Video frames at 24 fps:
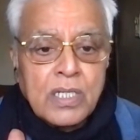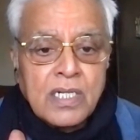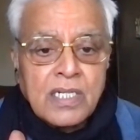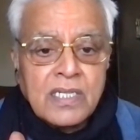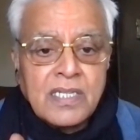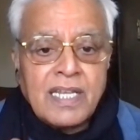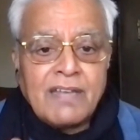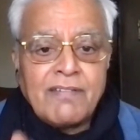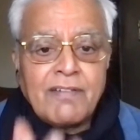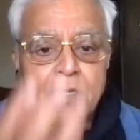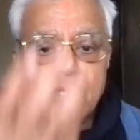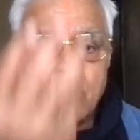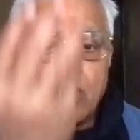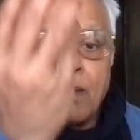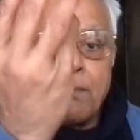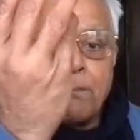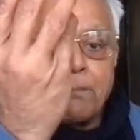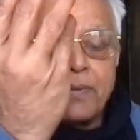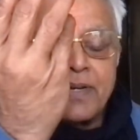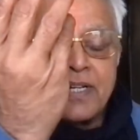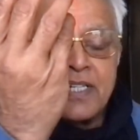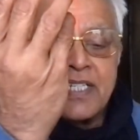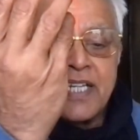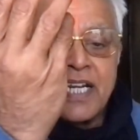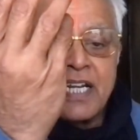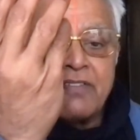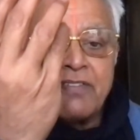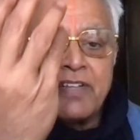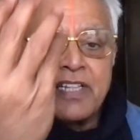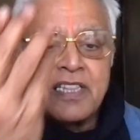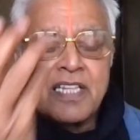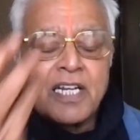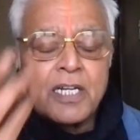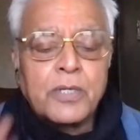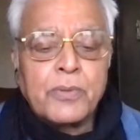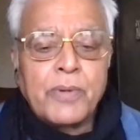they will compensate
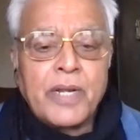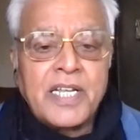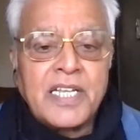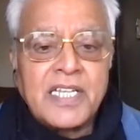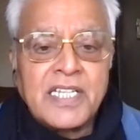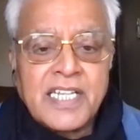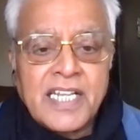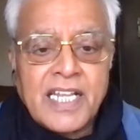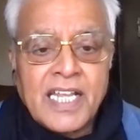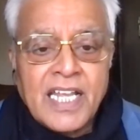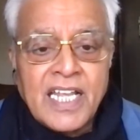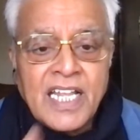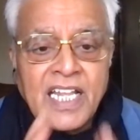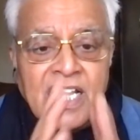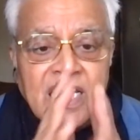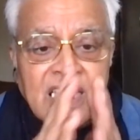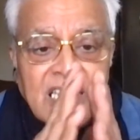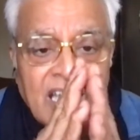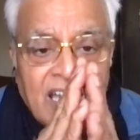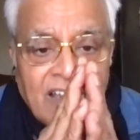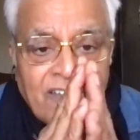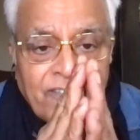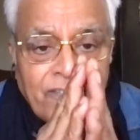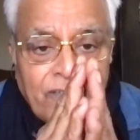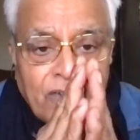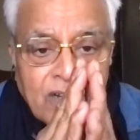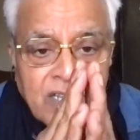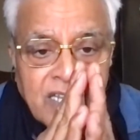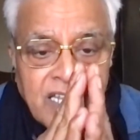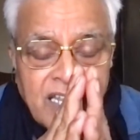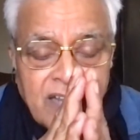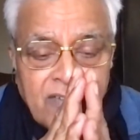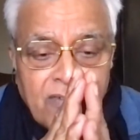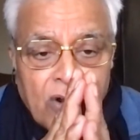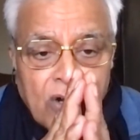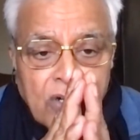with the 20. Therefore,
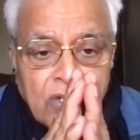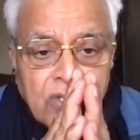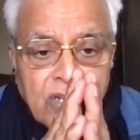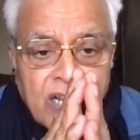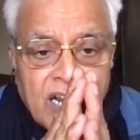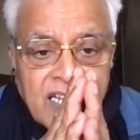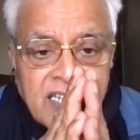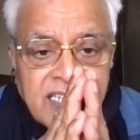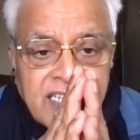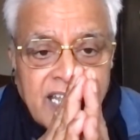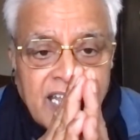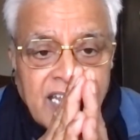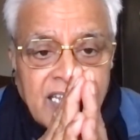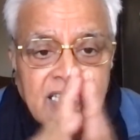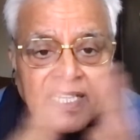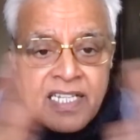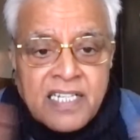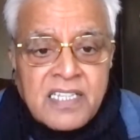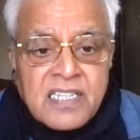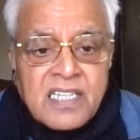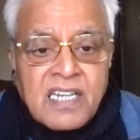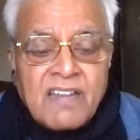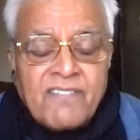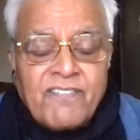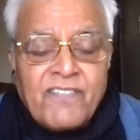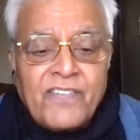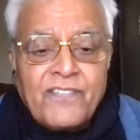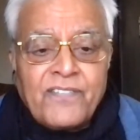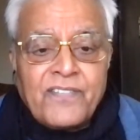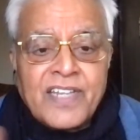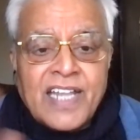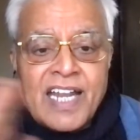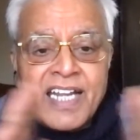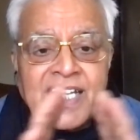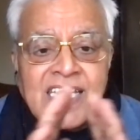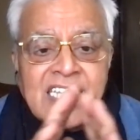they want to attain the 350.
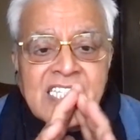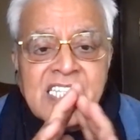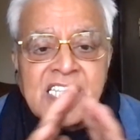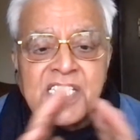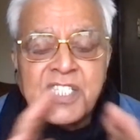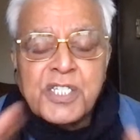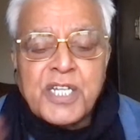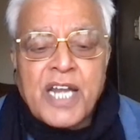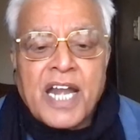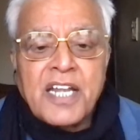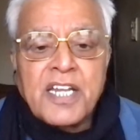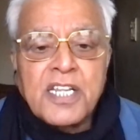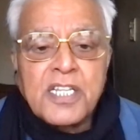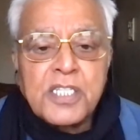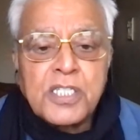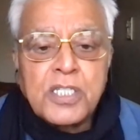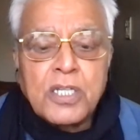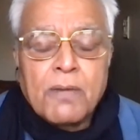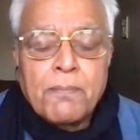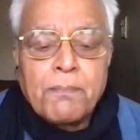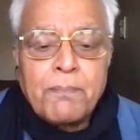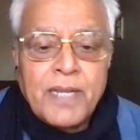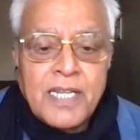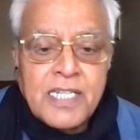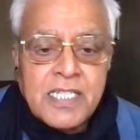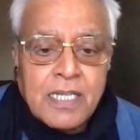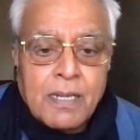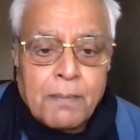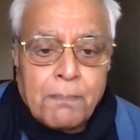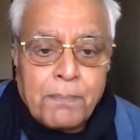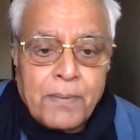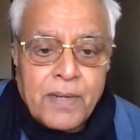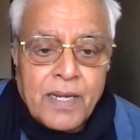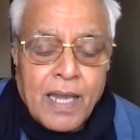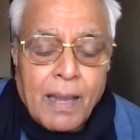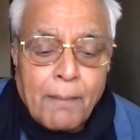That is the strategy of
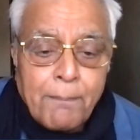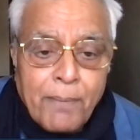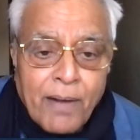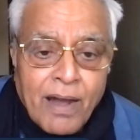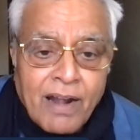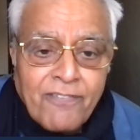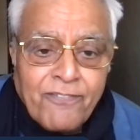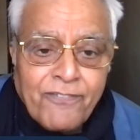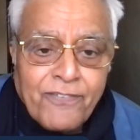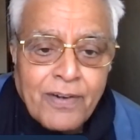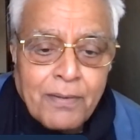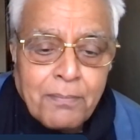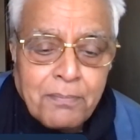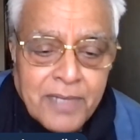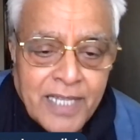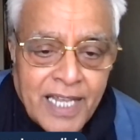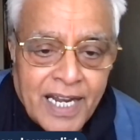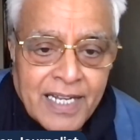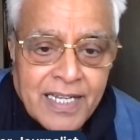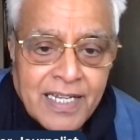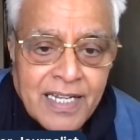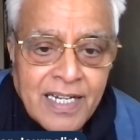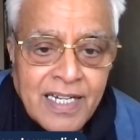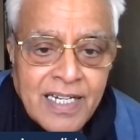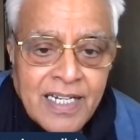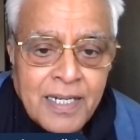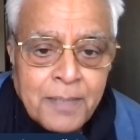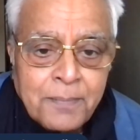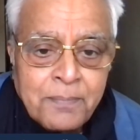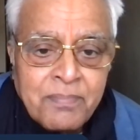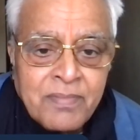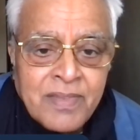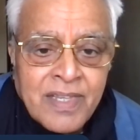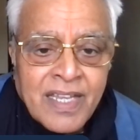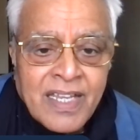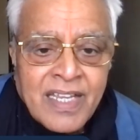BJP. Apart from that,
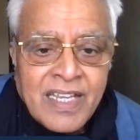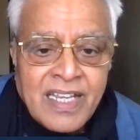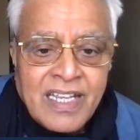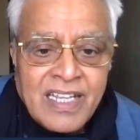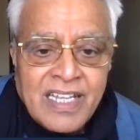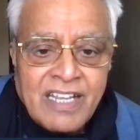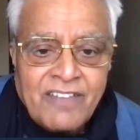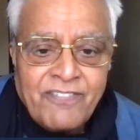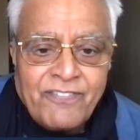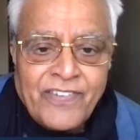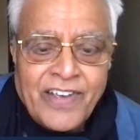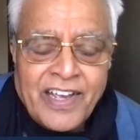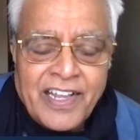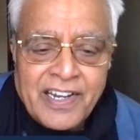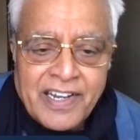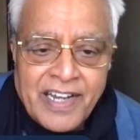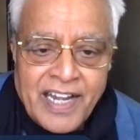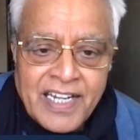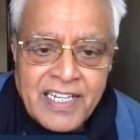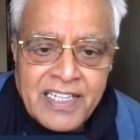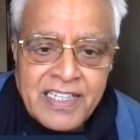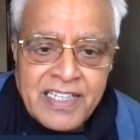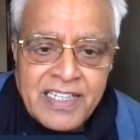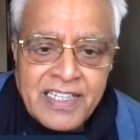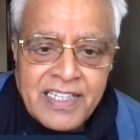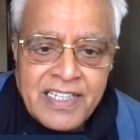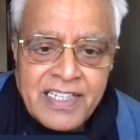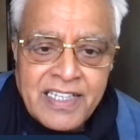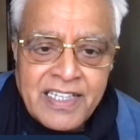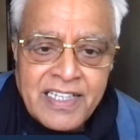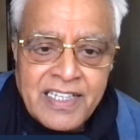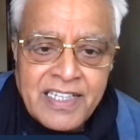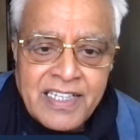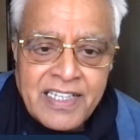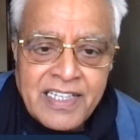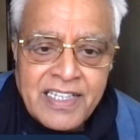if I read
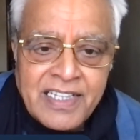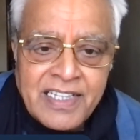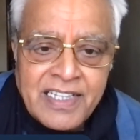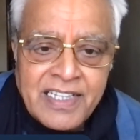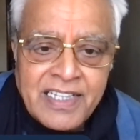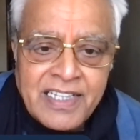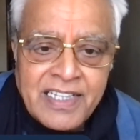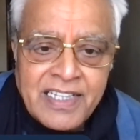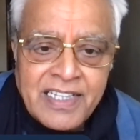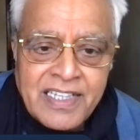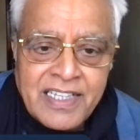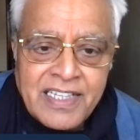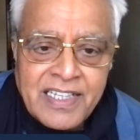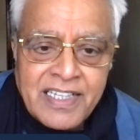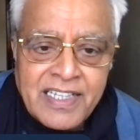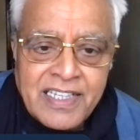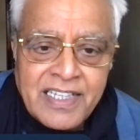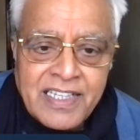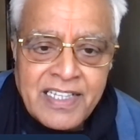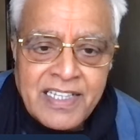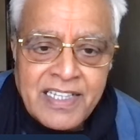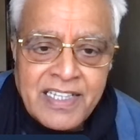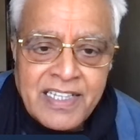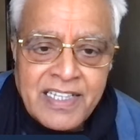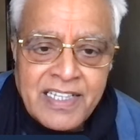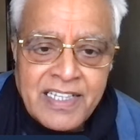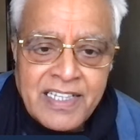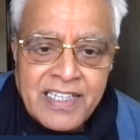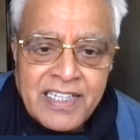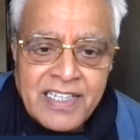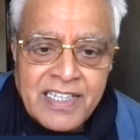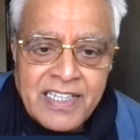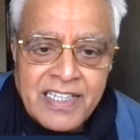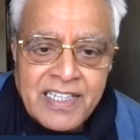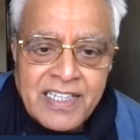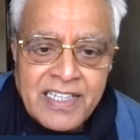the Prime Minister's
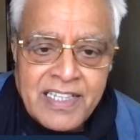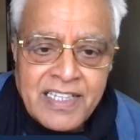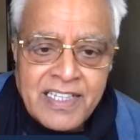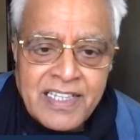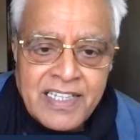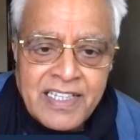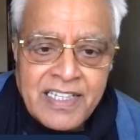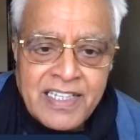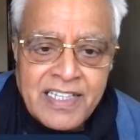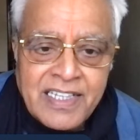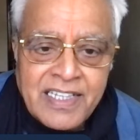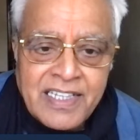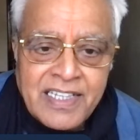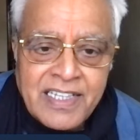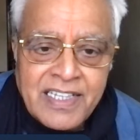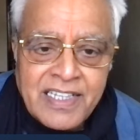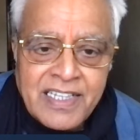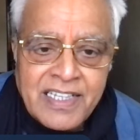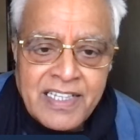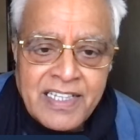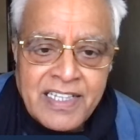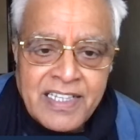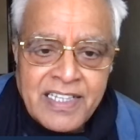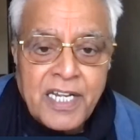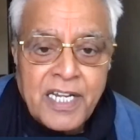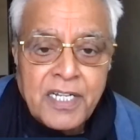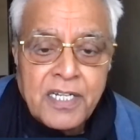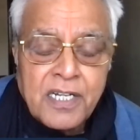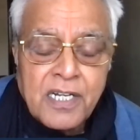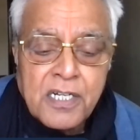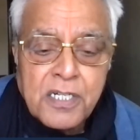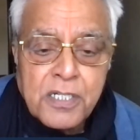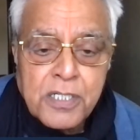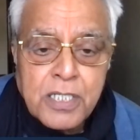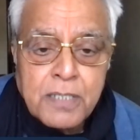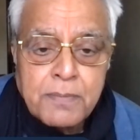mind and BJP
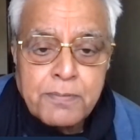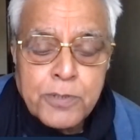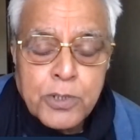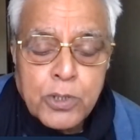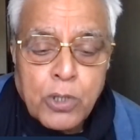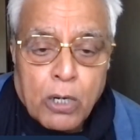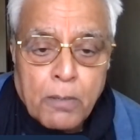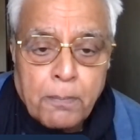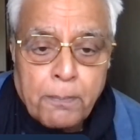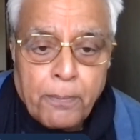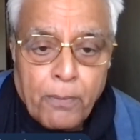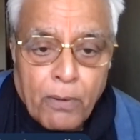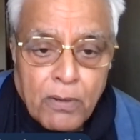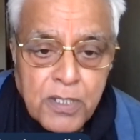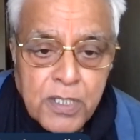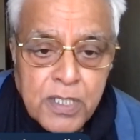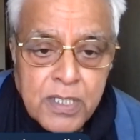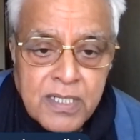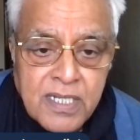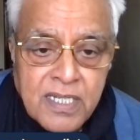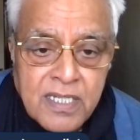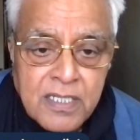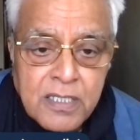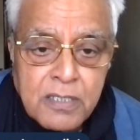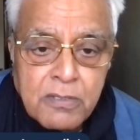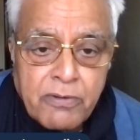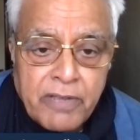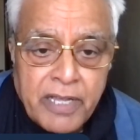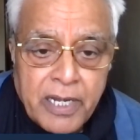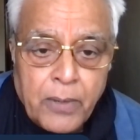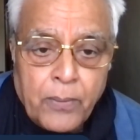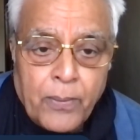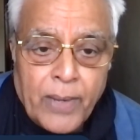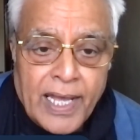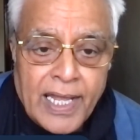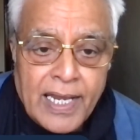leadership's thought process
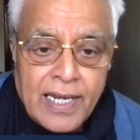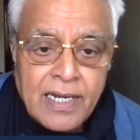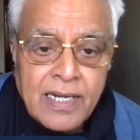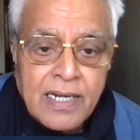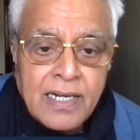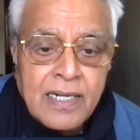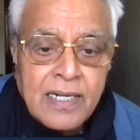very well,